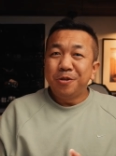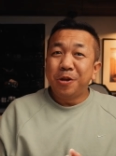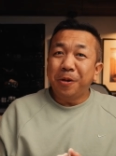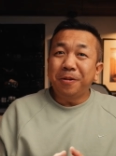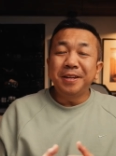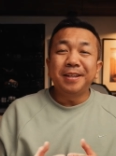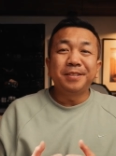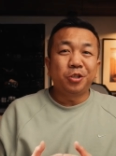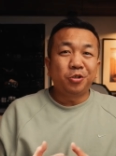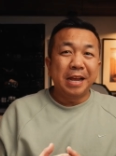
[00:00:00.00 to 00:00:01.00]
Not only
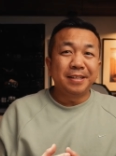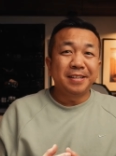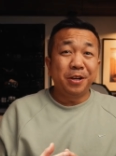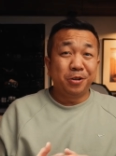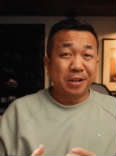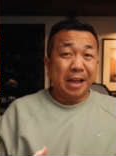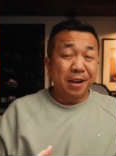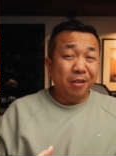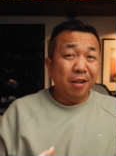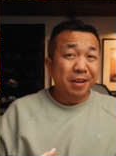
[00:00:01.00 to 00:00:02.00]
does it translate your
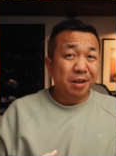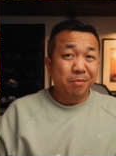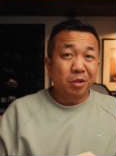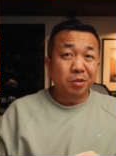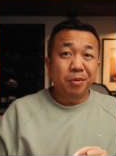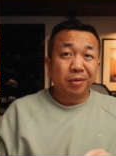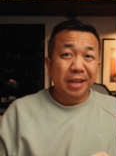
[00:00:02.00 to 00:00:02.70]
dialogue into multiple